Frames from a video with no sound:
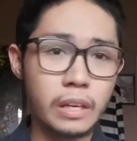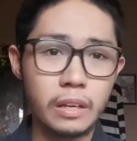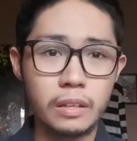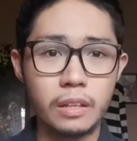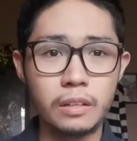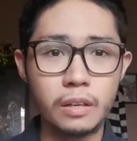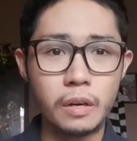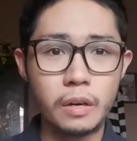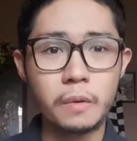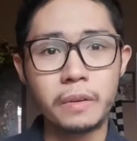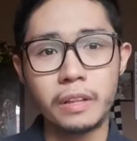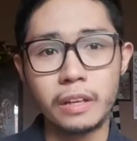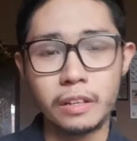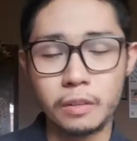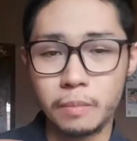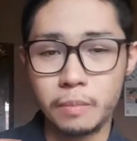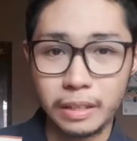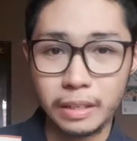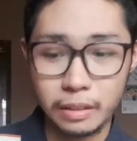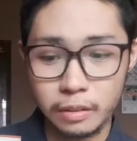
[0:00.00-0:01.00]
then go with it. You
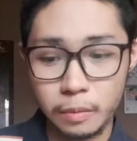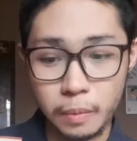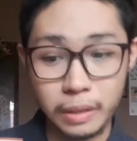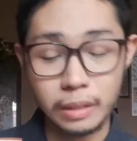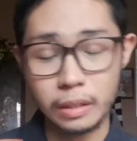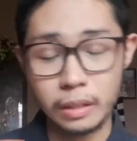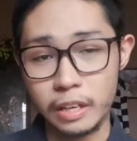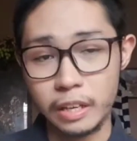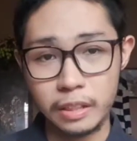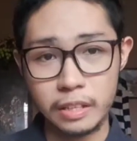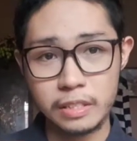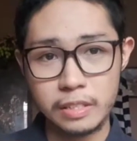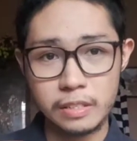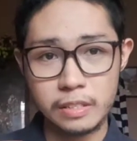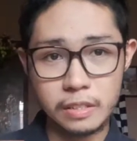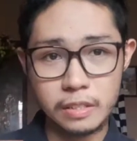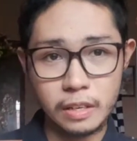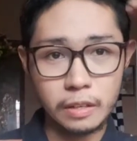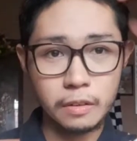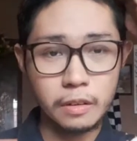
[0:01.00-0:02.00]
might like this as a
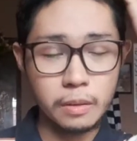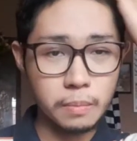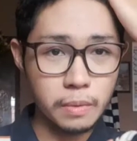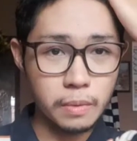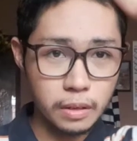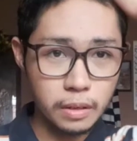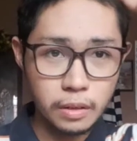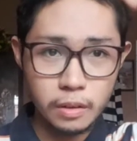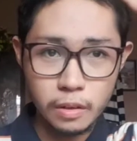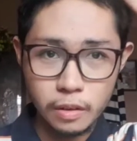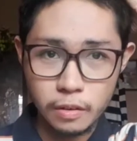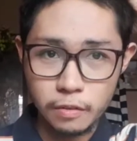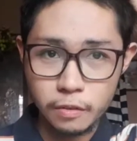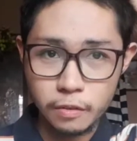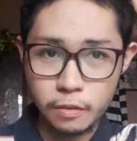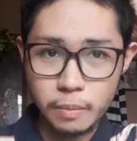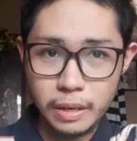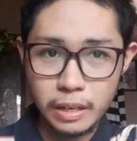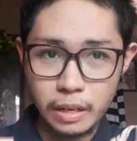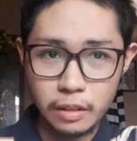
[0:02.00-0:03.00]
night cream, but for
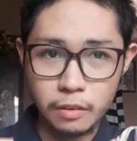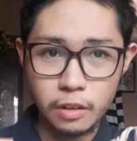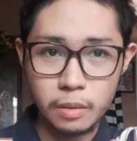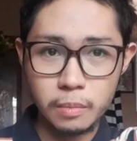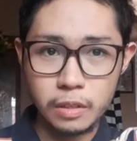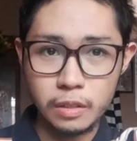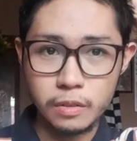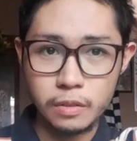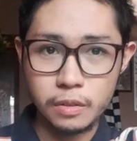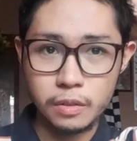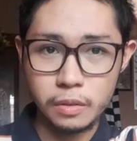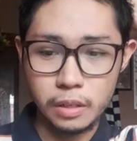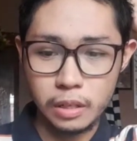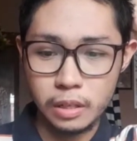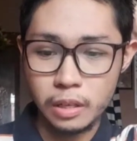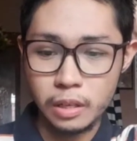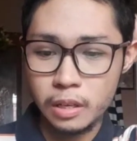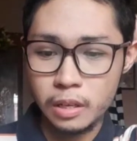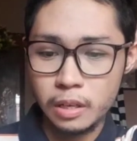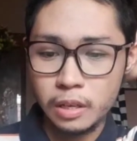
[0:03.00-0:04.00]
my night cream, I usually
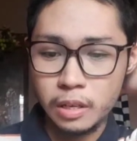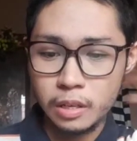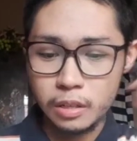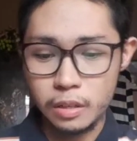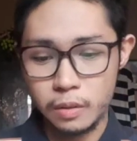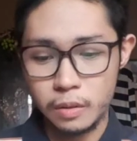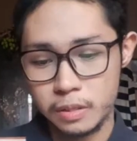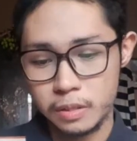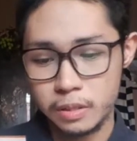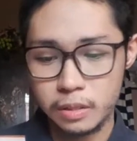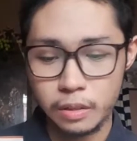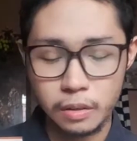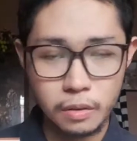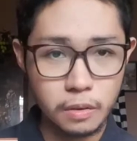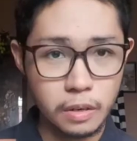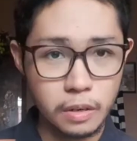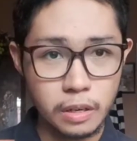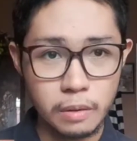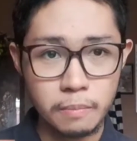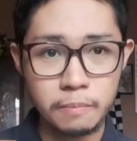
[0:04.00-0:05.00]
use the
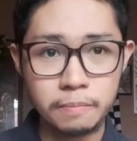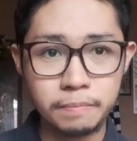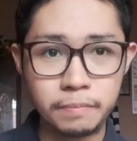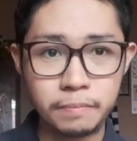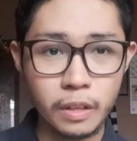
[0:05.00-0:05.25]
cream.